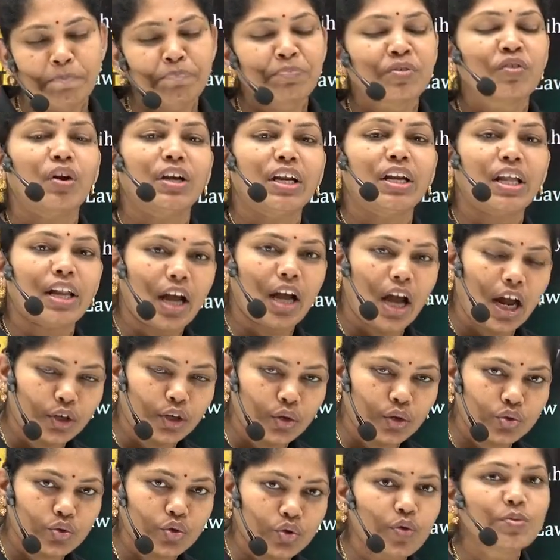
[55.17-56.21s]
What are
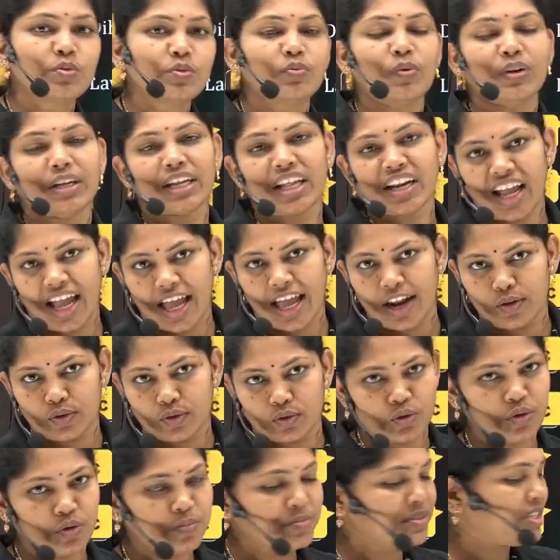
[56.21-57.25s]
autosomes, what are
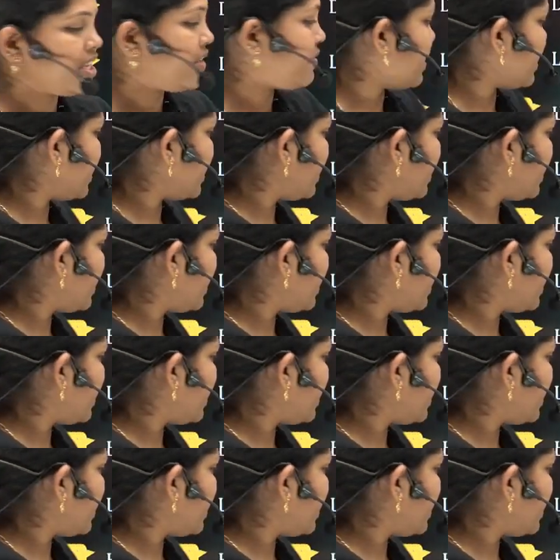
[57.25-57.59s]
allosomes, ivanni